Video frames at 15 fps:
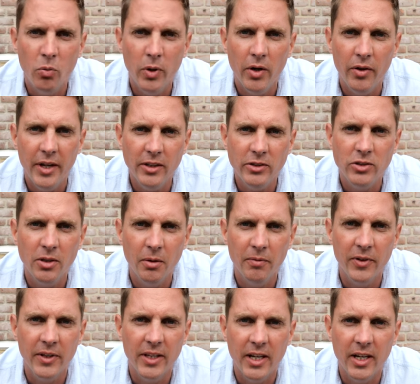well there's
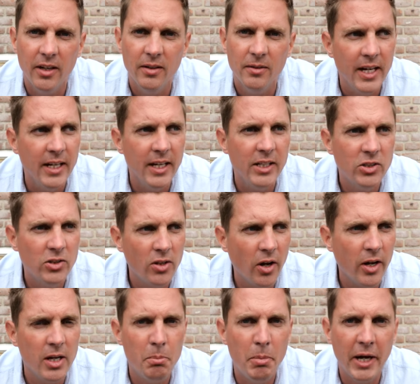something there and it's
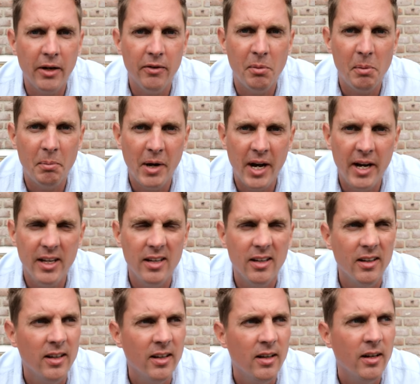stuck in the back of my mind